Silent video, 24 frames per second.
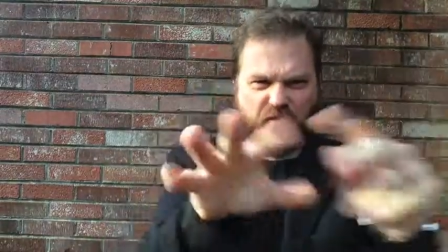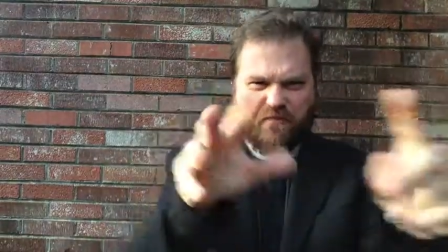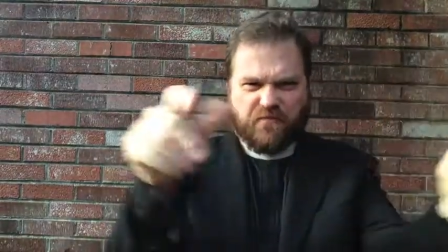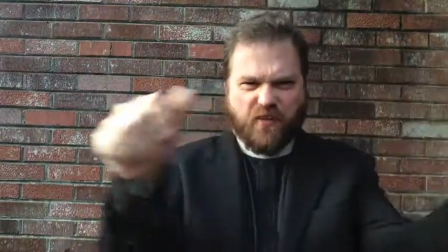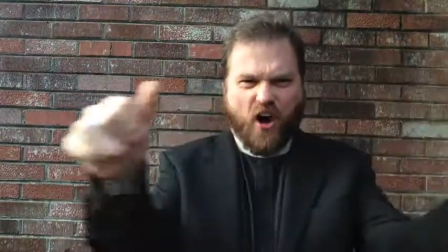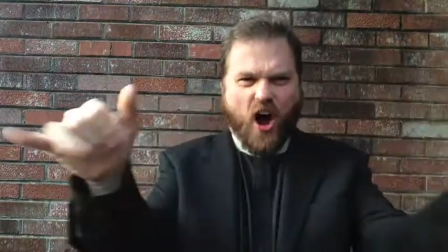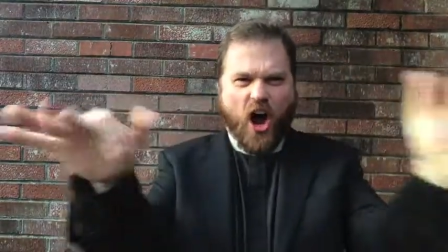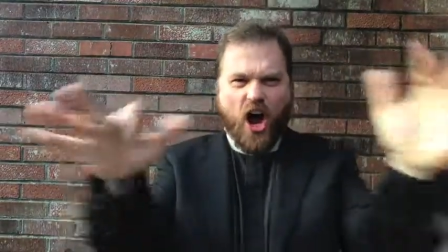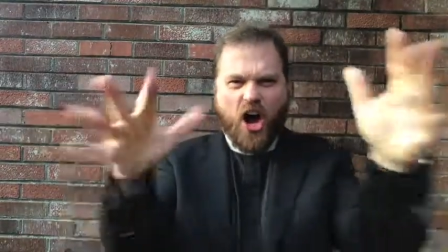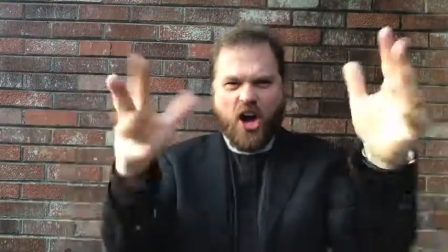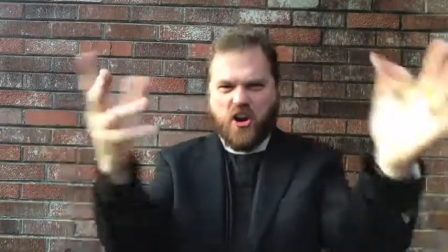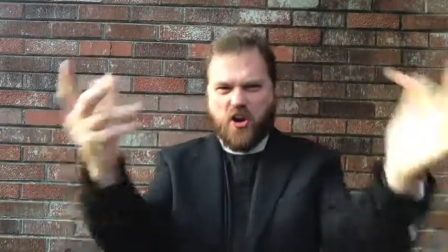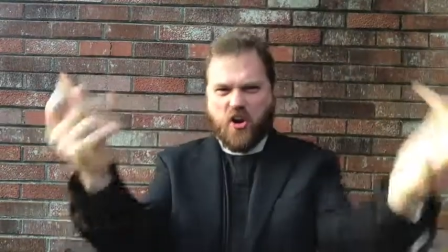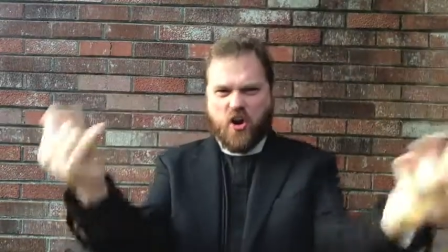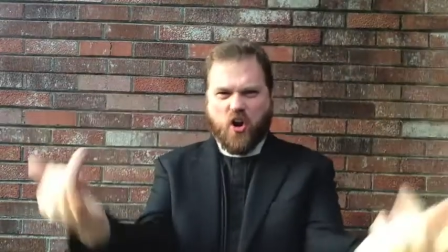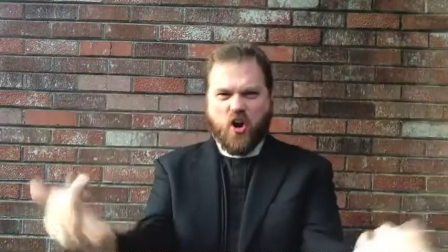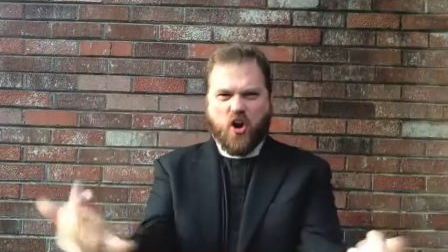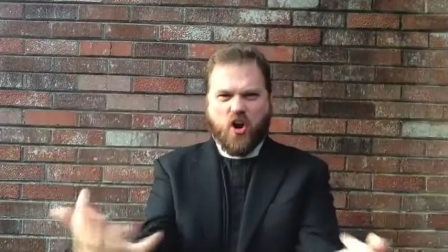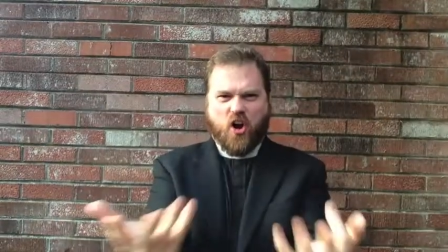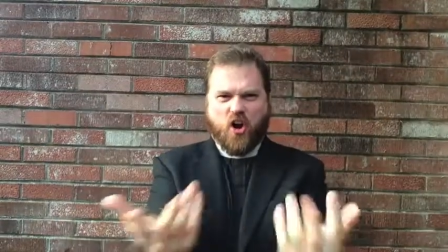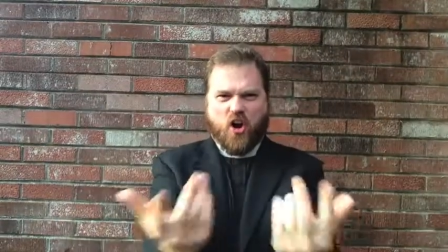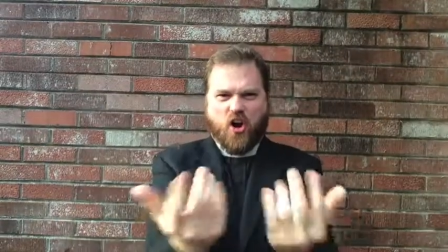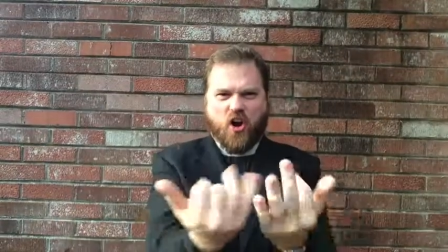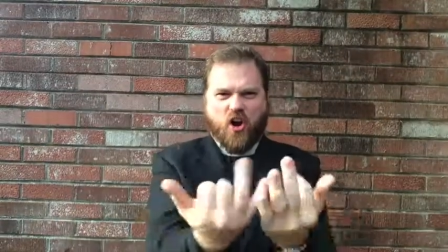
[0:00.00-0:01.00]

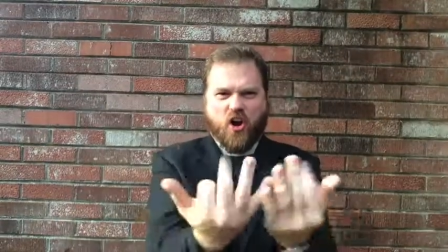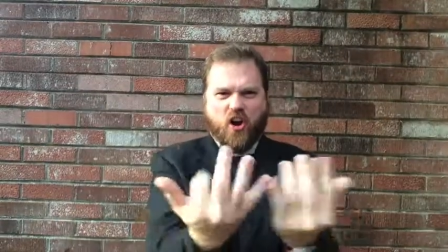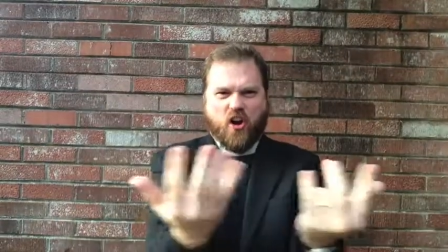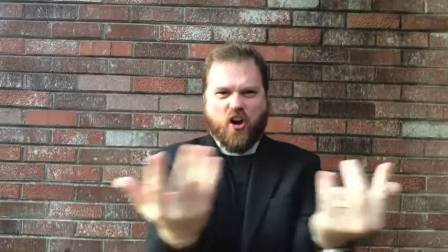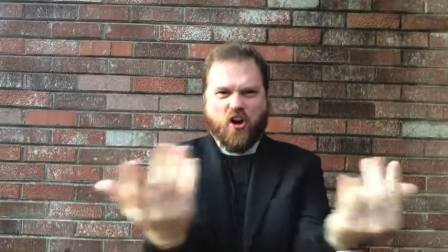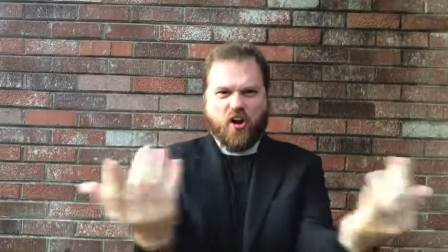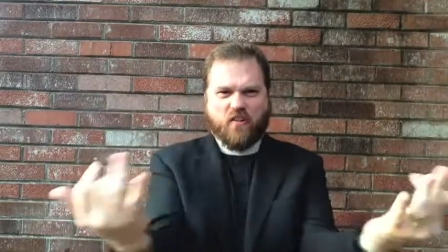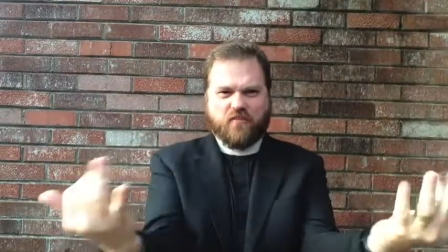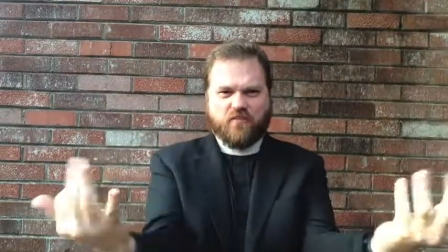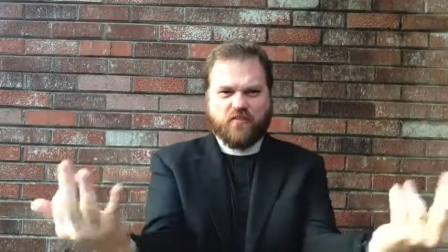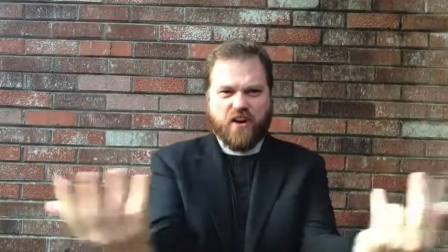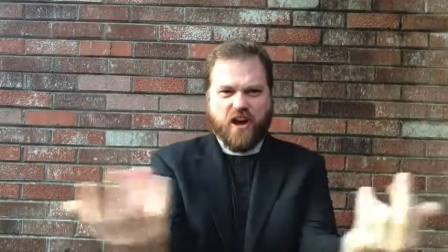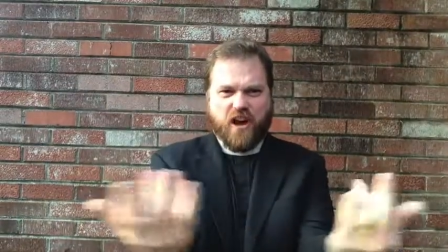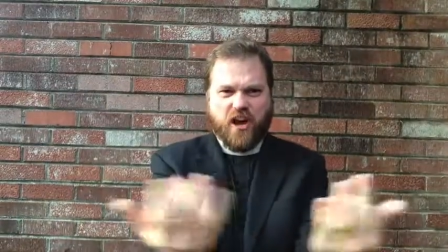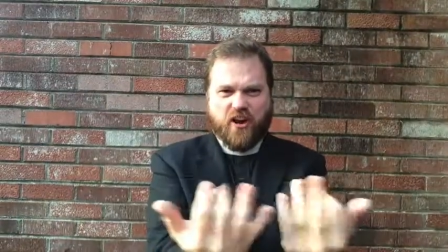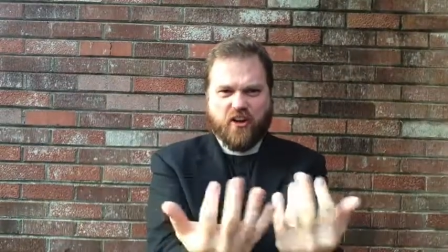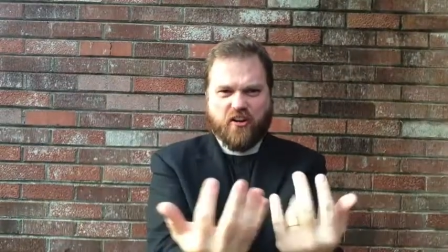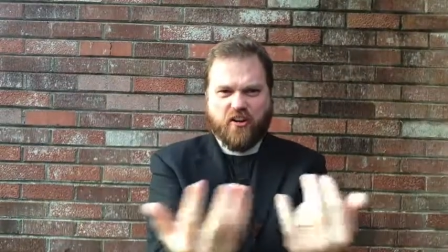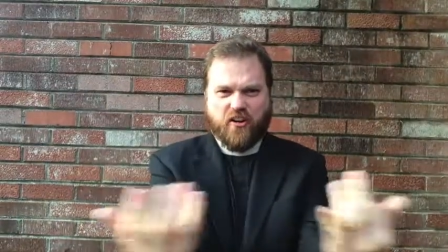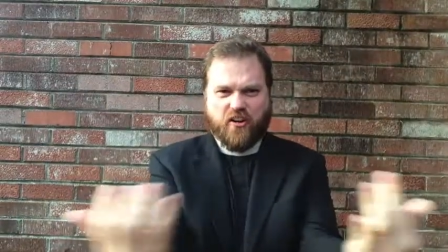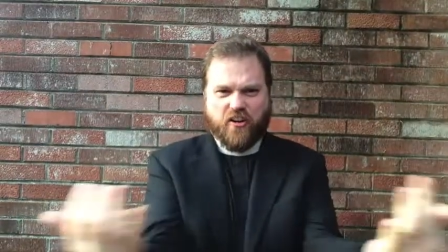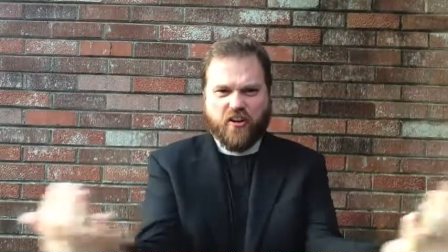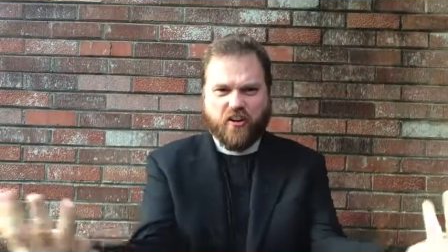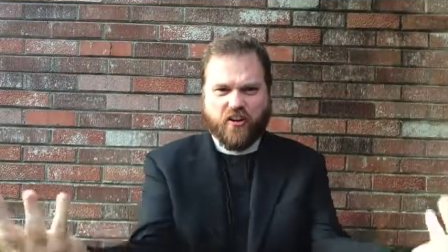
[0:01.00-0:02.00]
Fire.
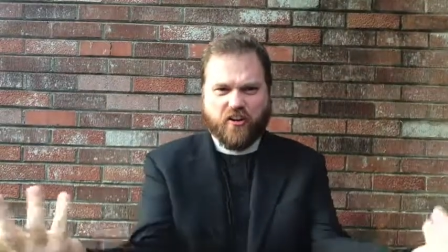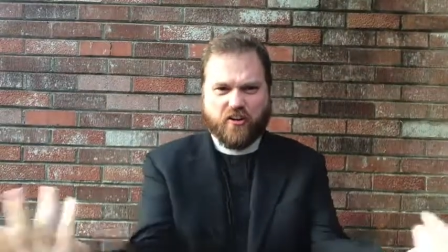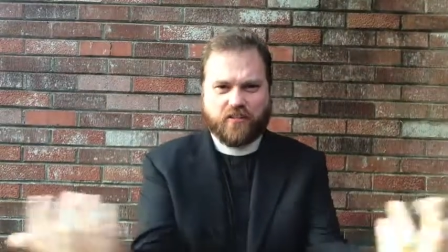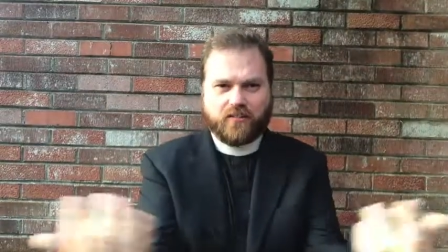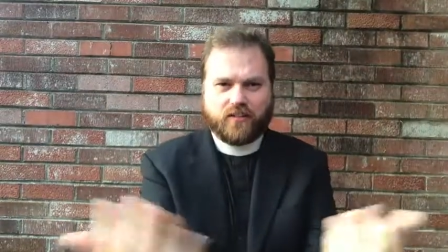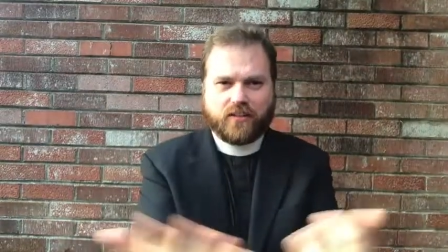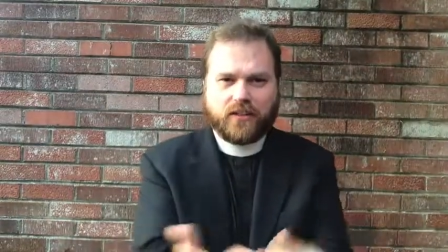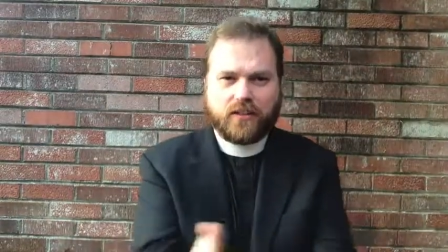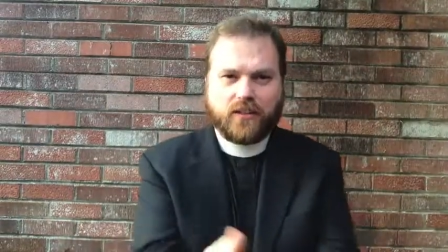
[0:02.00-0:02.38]
Fire.